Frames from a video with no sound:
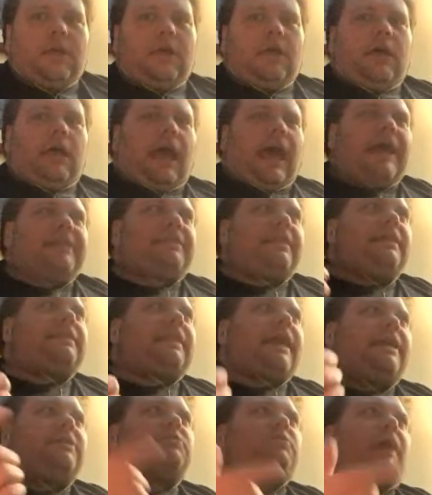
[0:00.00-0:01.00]
I think
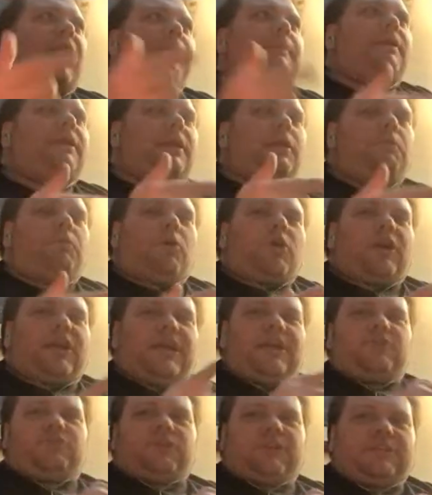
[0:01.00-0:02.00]
that's why I'm a little more
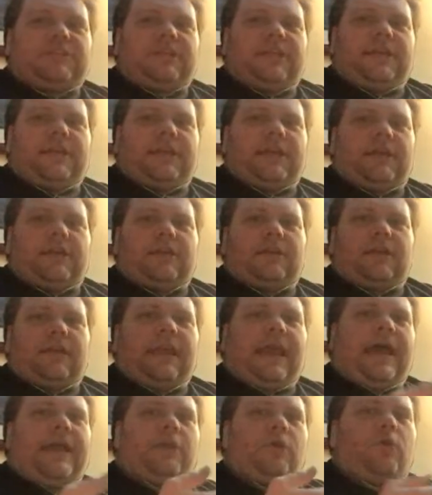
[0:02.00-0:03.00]
interested in it.
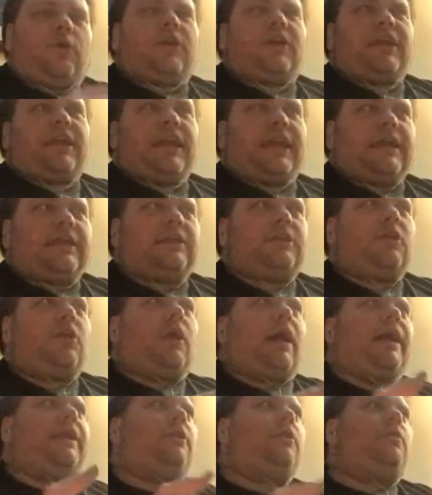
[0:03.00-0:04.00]
And I know her kid, you
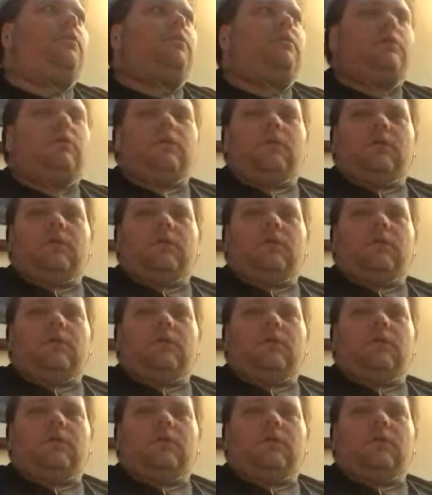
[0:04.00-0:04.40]
know,